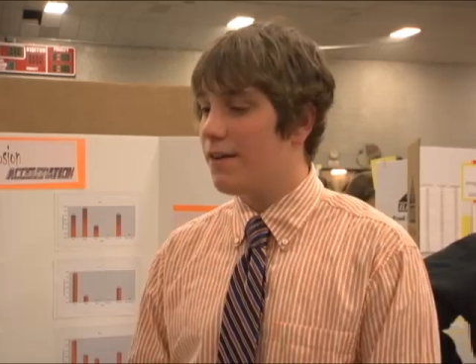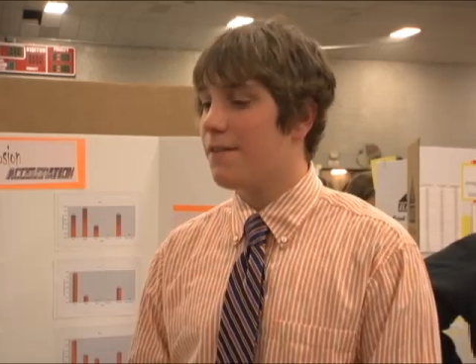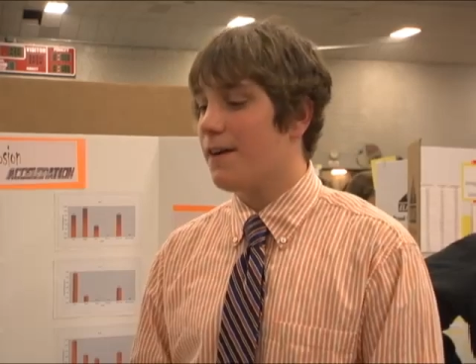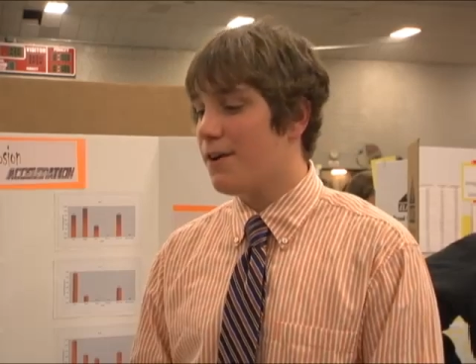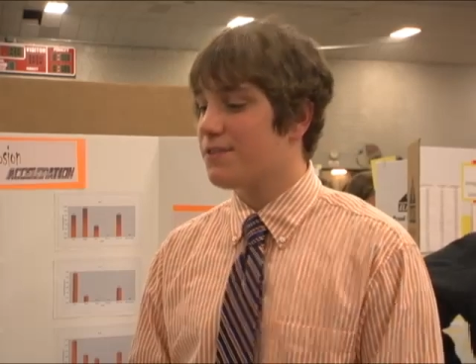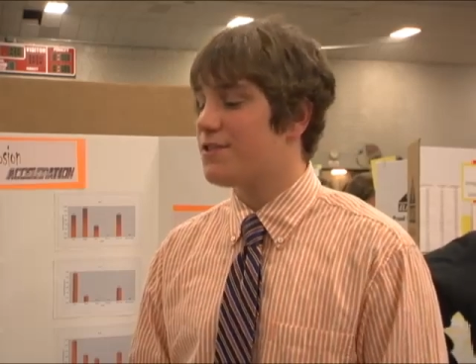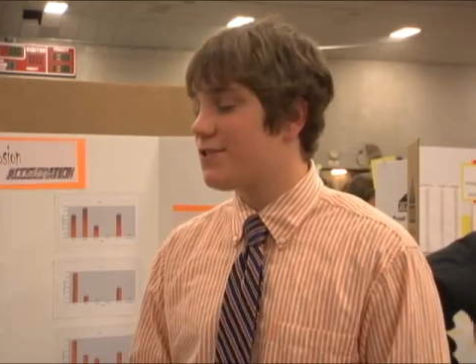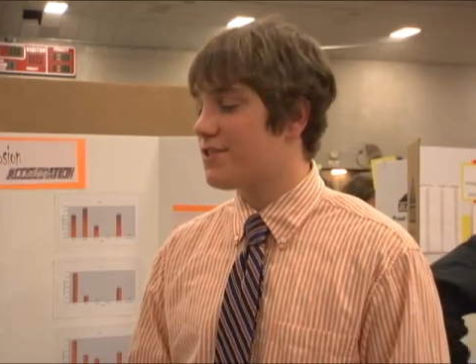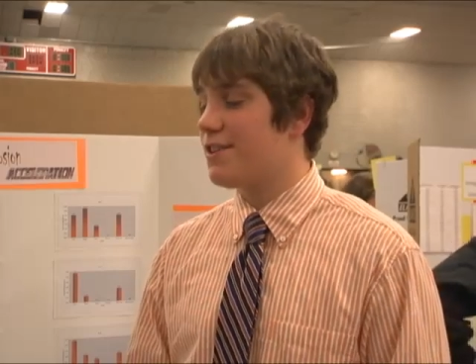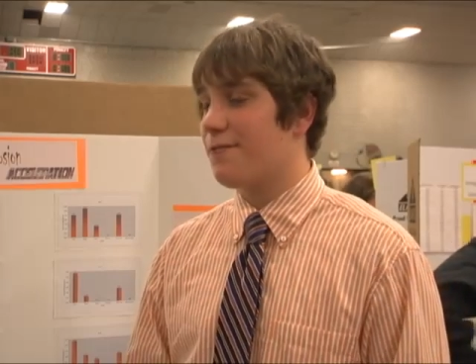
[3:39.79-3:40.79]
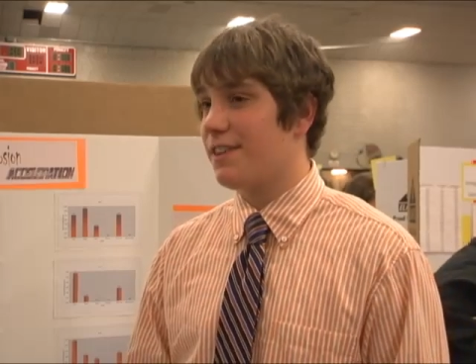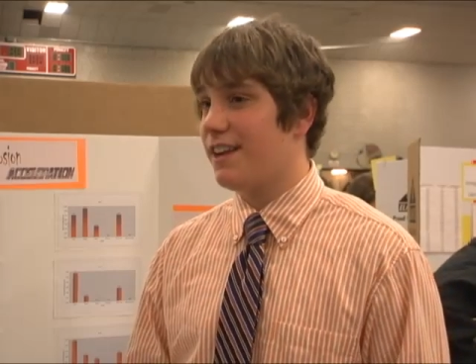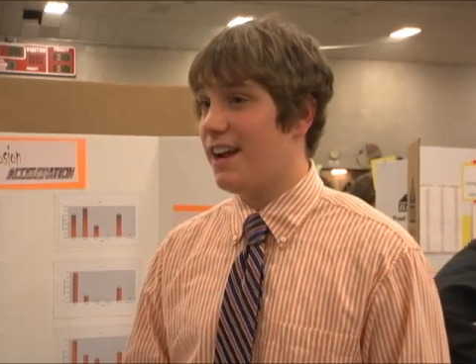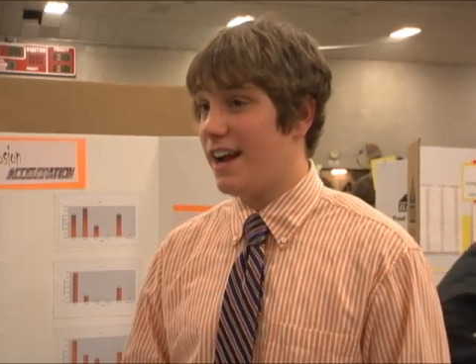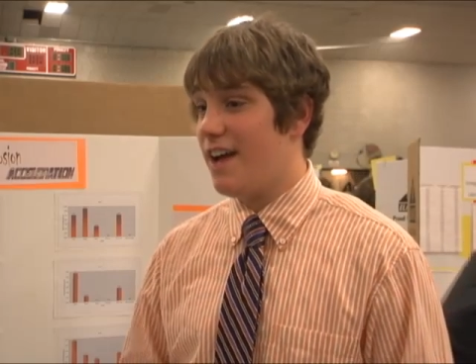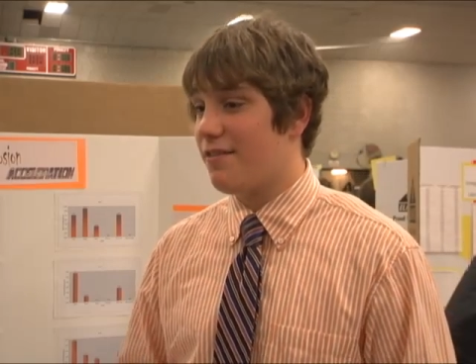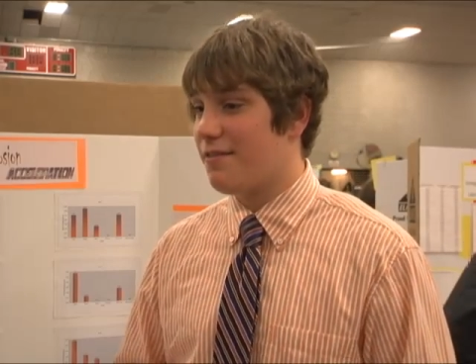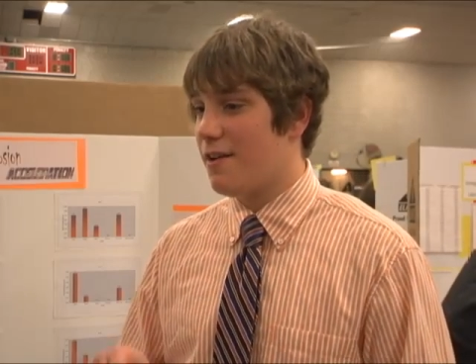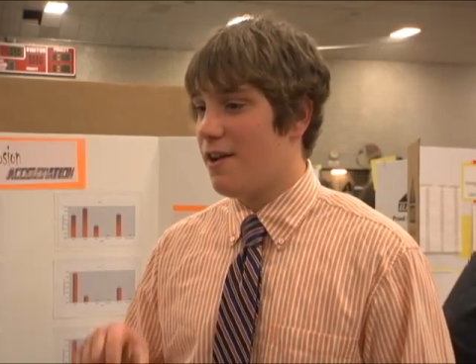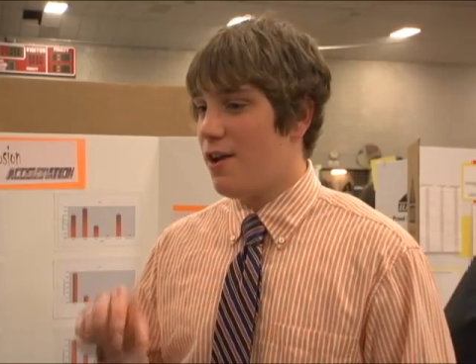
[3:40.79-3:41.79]
If I was to do this differently, I'd have
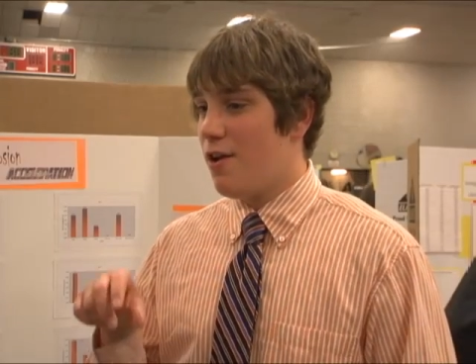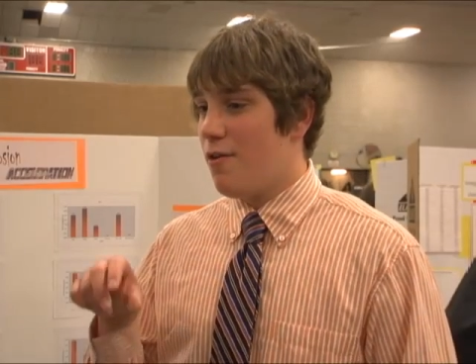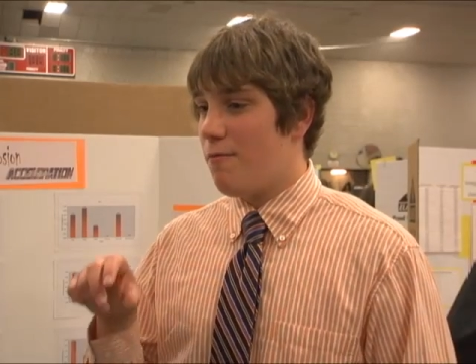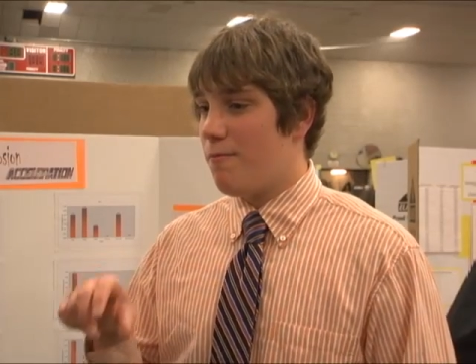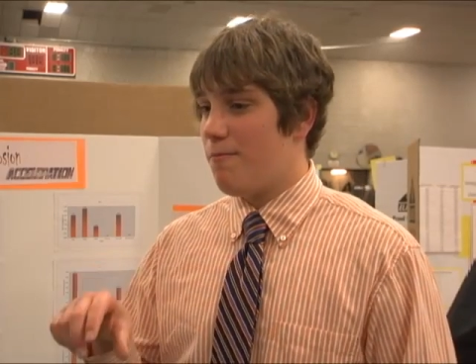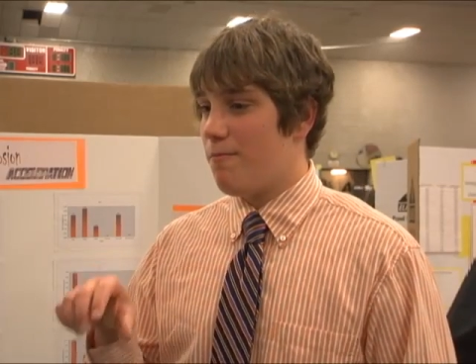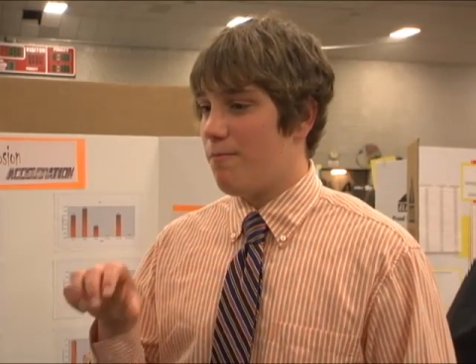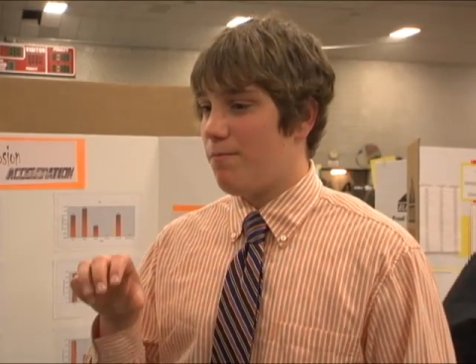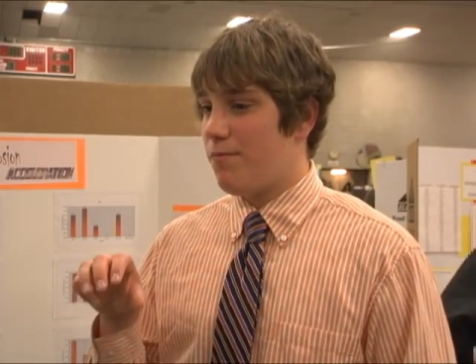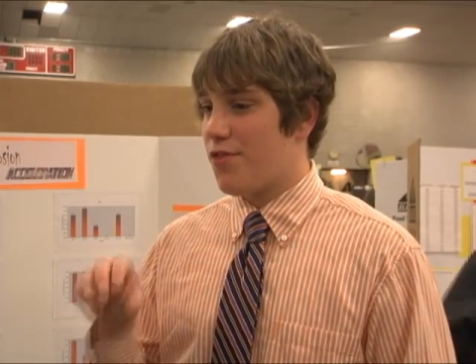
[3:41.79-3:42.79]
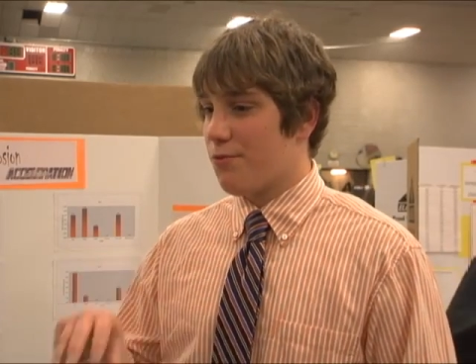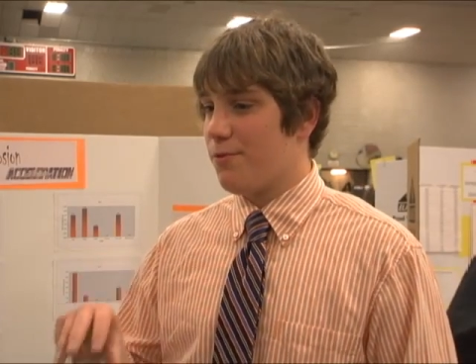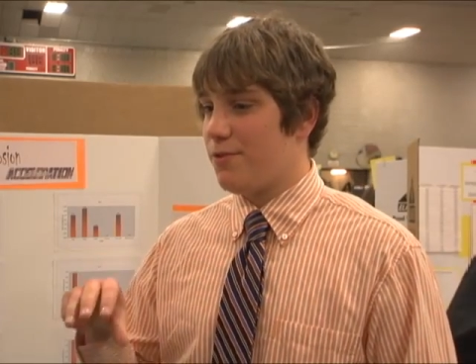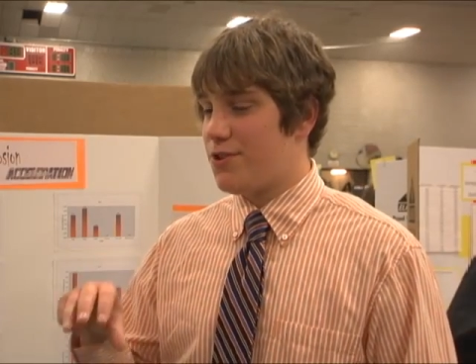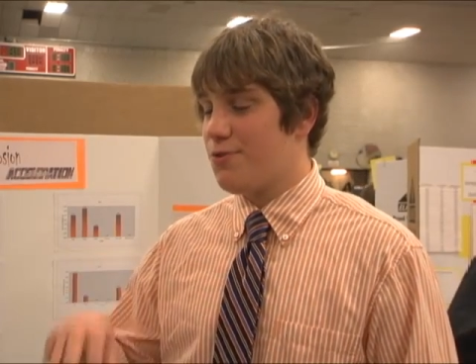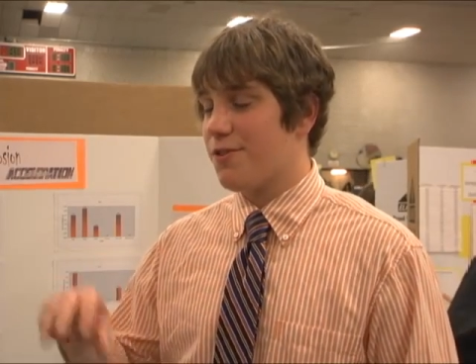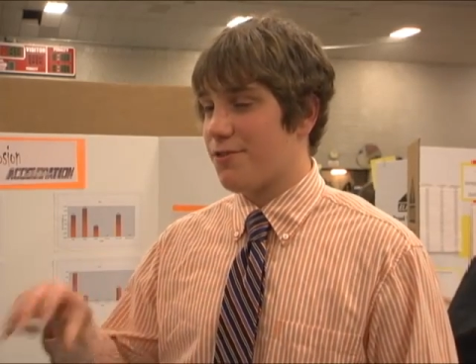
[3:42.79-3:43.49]
2 or